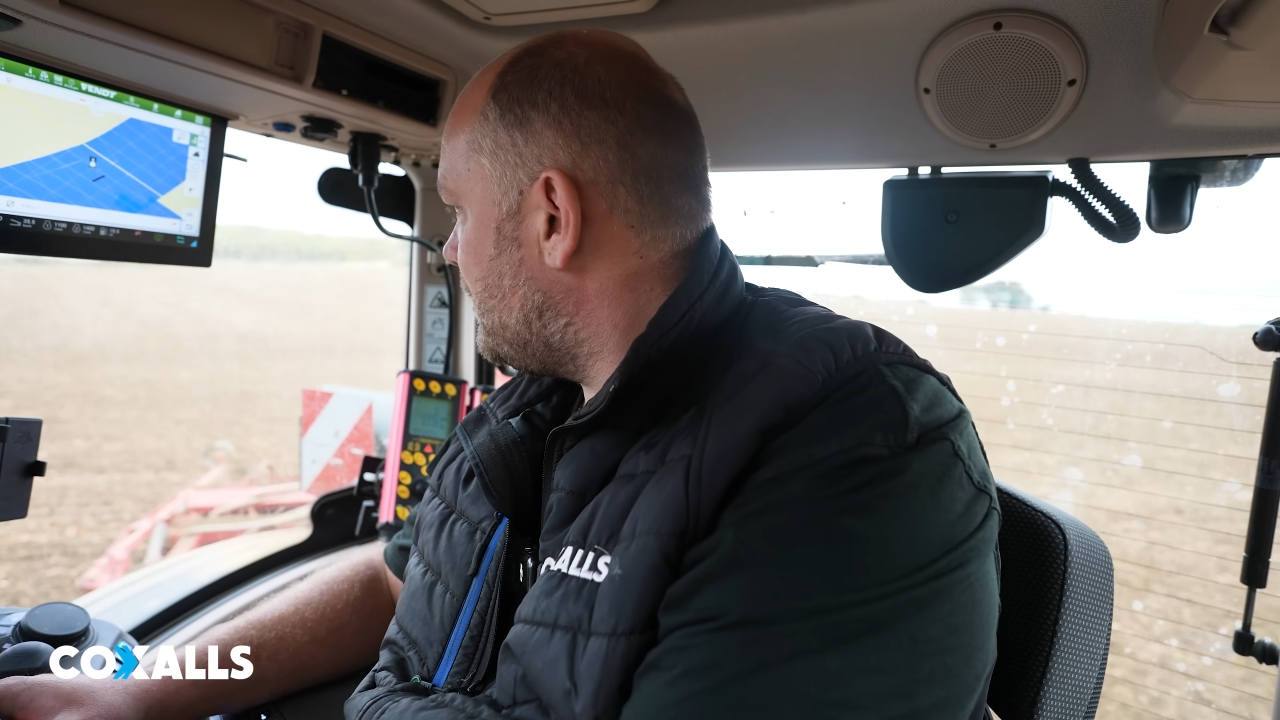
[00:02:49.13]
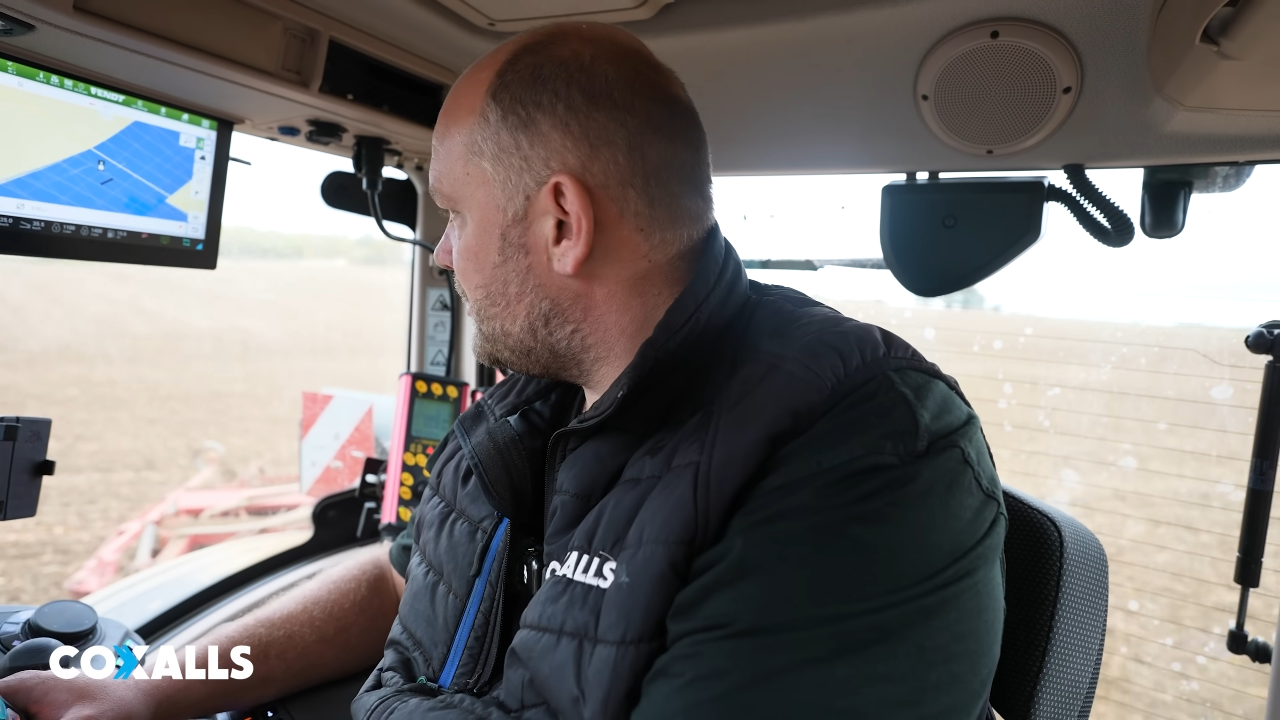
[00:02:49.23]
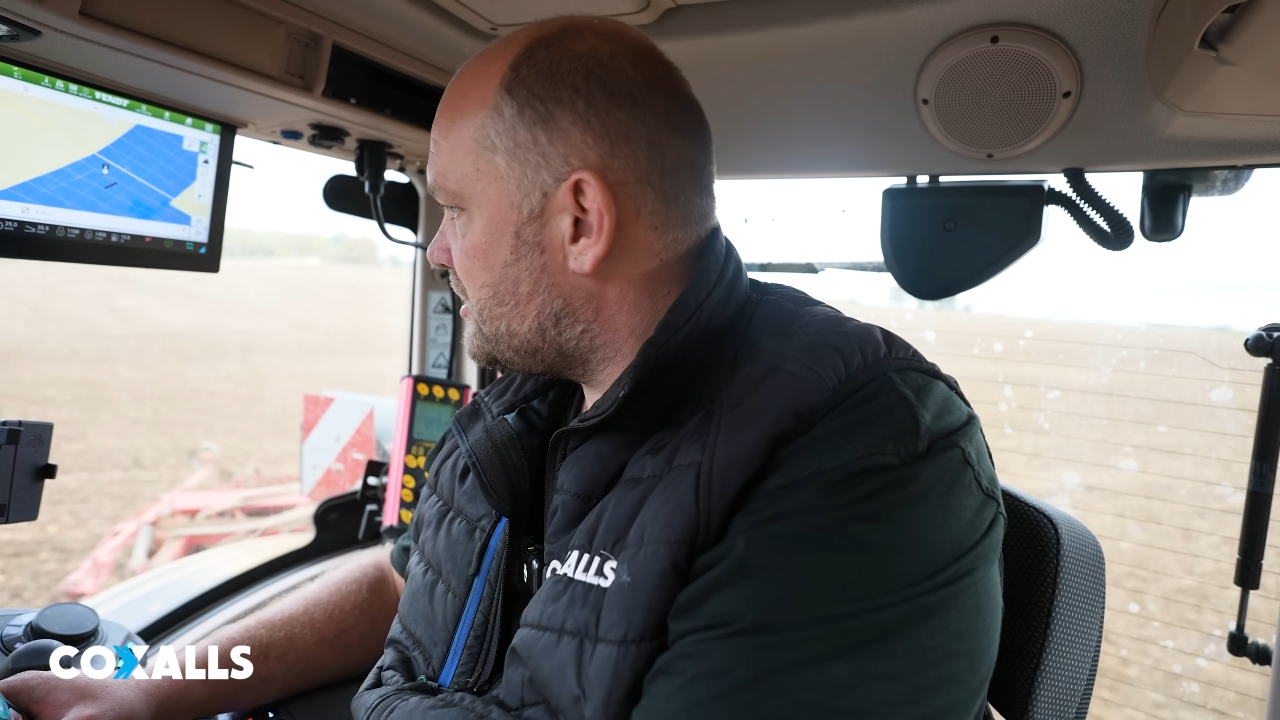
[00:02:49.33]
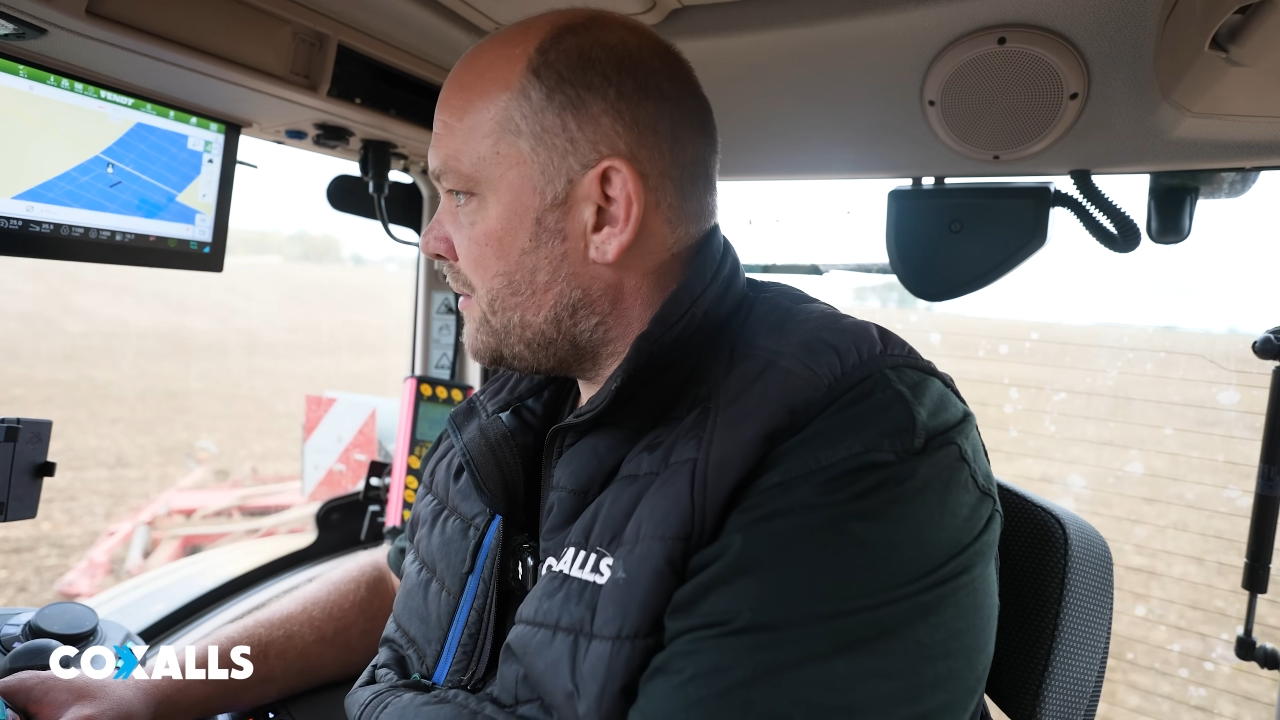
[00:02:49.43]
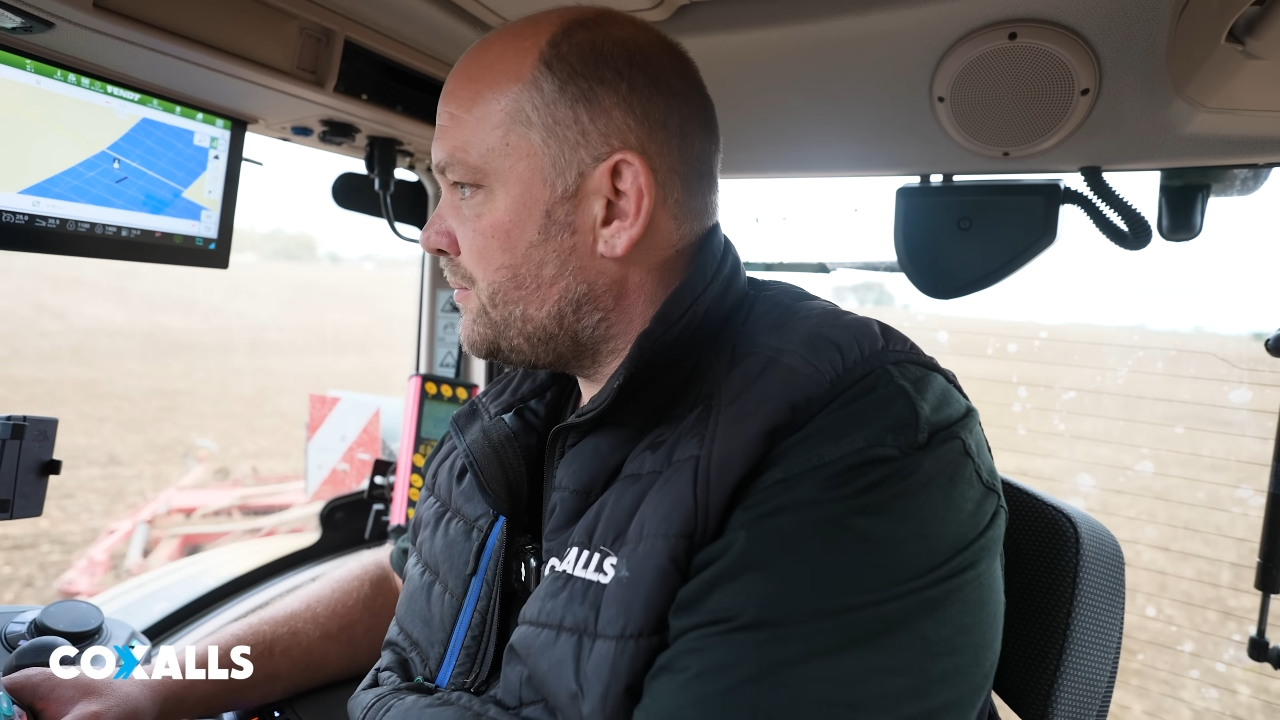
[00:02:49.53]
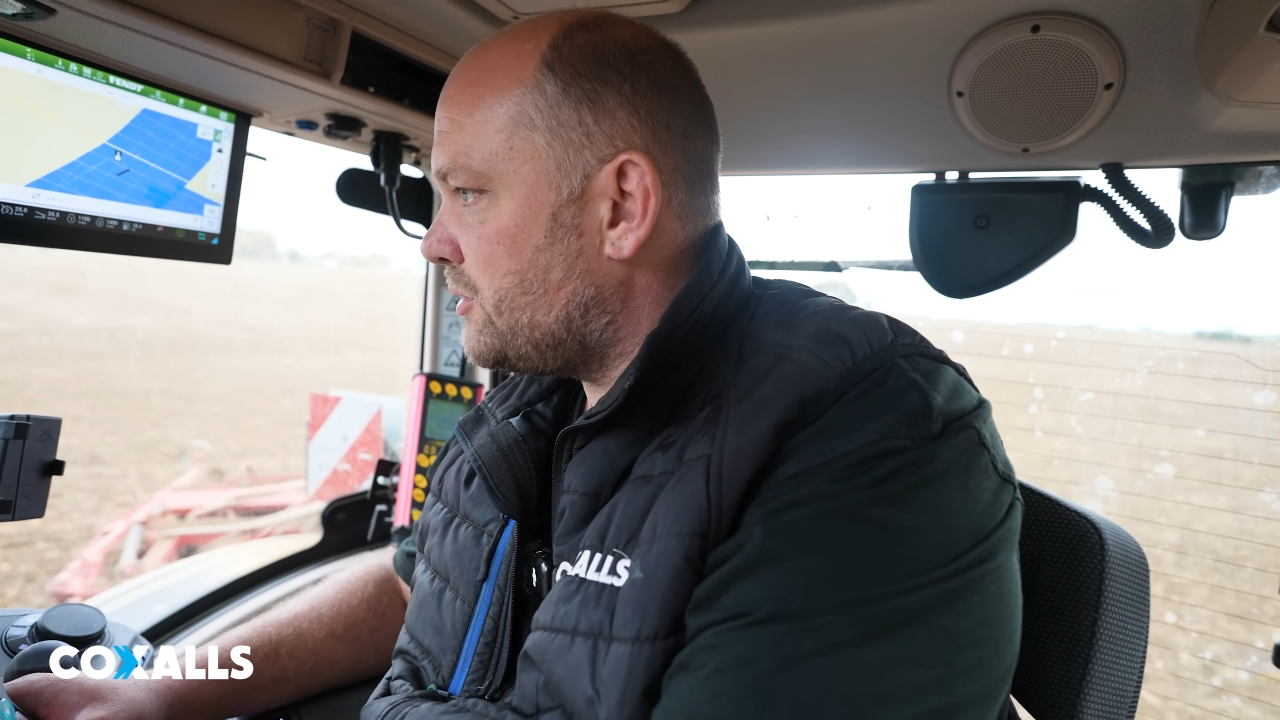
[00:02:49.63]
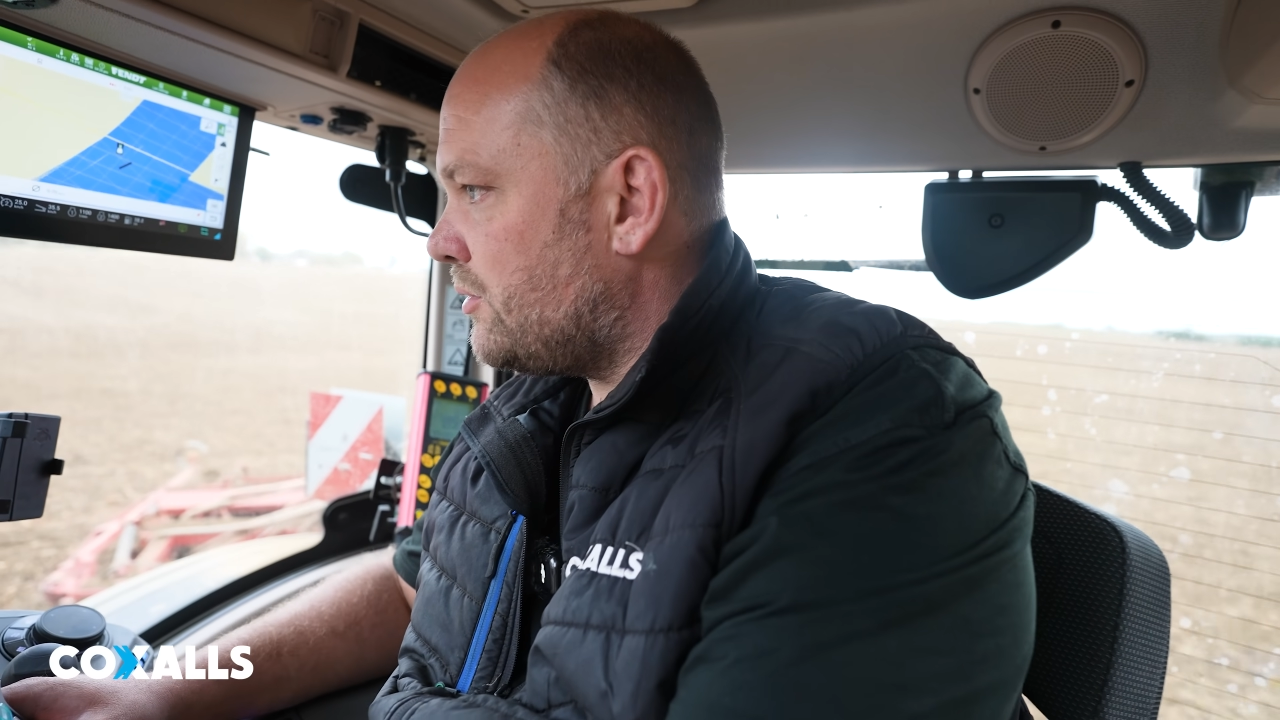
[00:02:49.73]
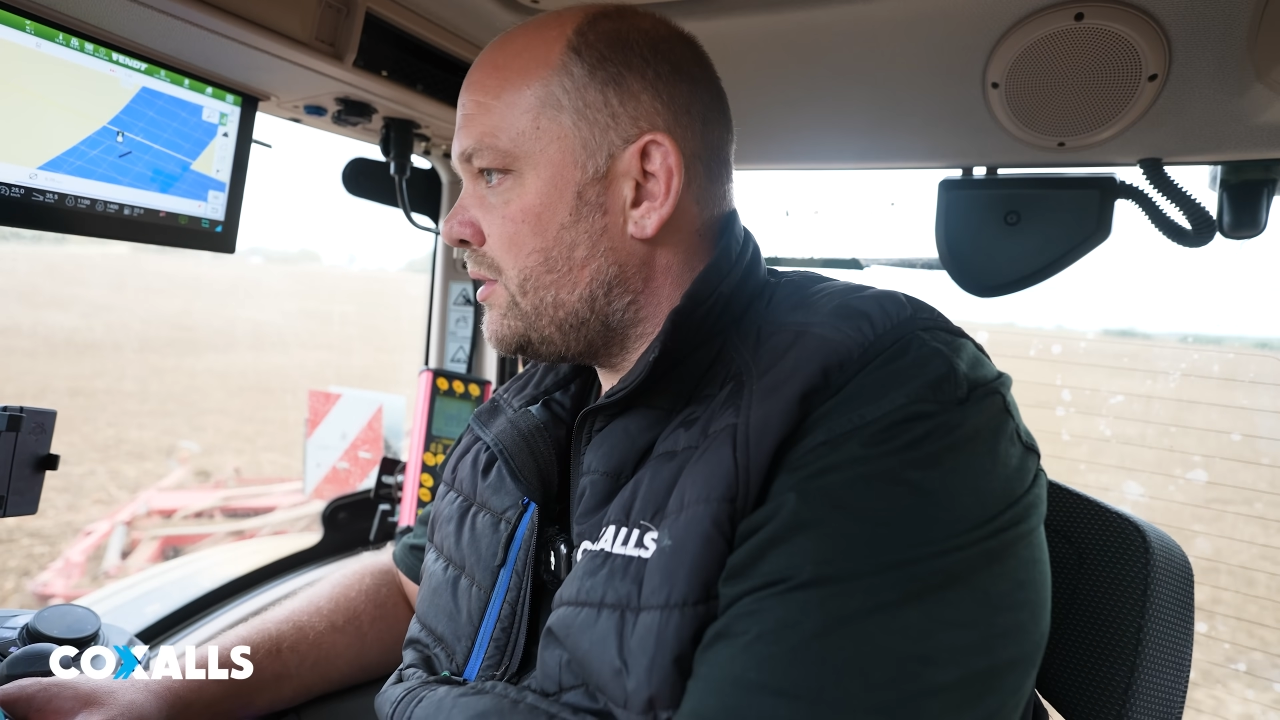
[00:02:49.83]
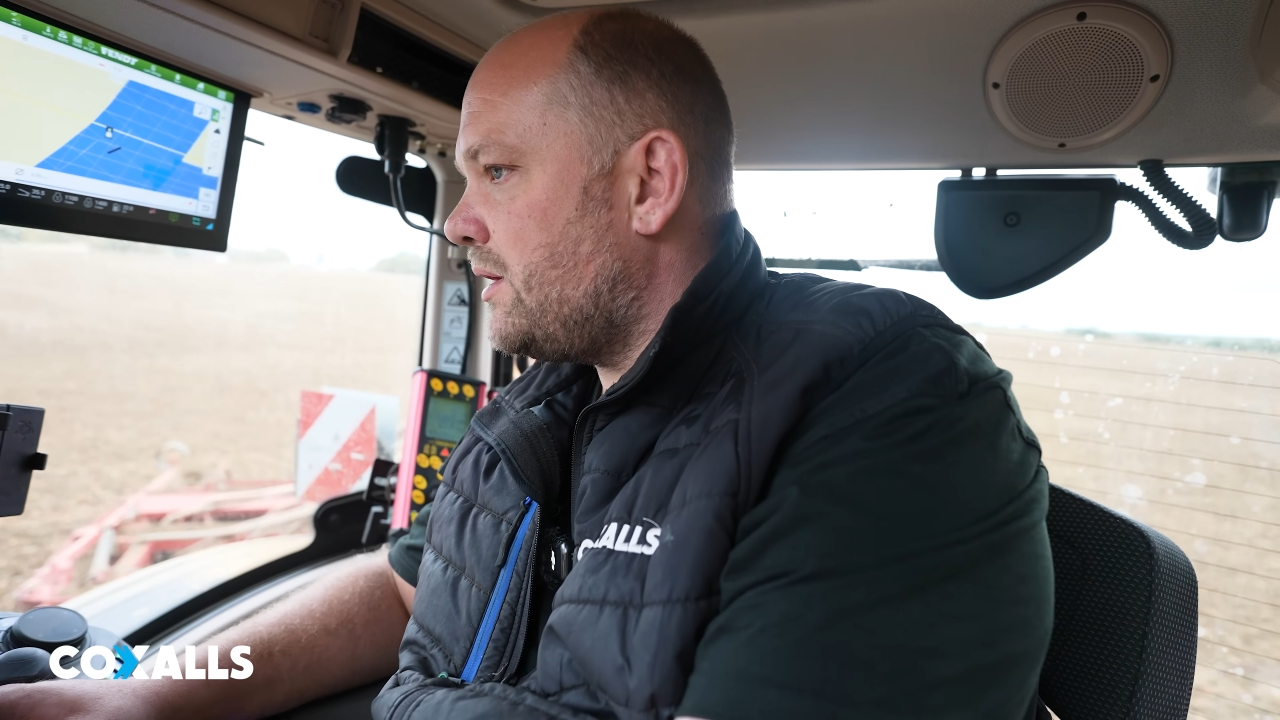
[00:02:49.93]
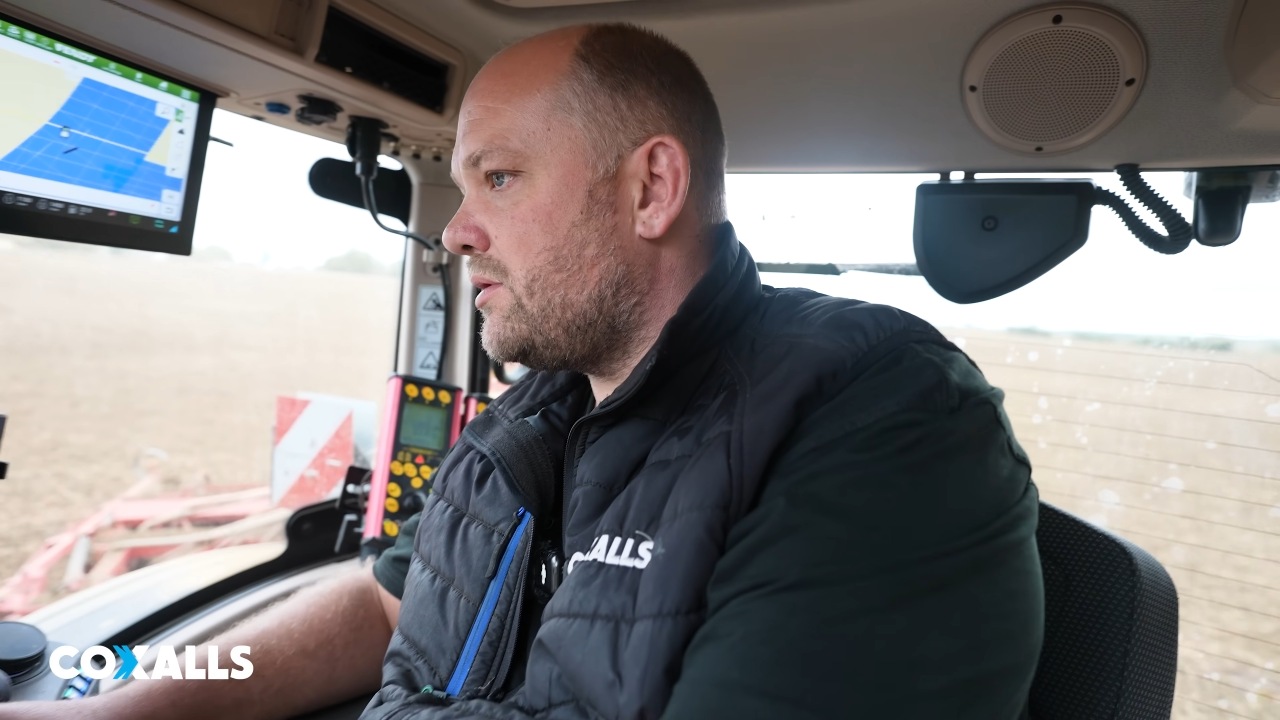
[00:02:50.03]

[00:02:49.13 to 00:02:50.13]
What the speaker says: We subsoiled it,